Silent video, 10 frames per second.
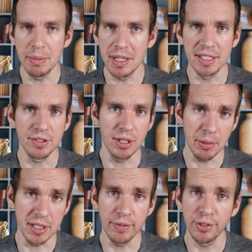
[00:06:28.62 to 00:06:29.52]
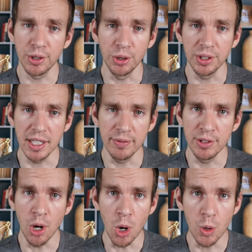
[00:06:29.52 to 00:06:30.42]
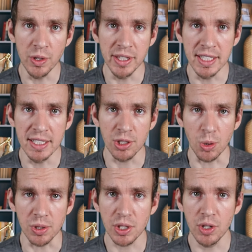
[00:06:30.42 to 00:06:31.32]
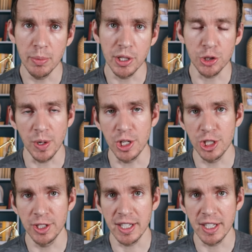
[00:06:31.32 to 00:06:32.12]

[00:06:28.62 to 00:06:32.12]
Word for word: to be extremely difficult if you owe the Social Security Administration,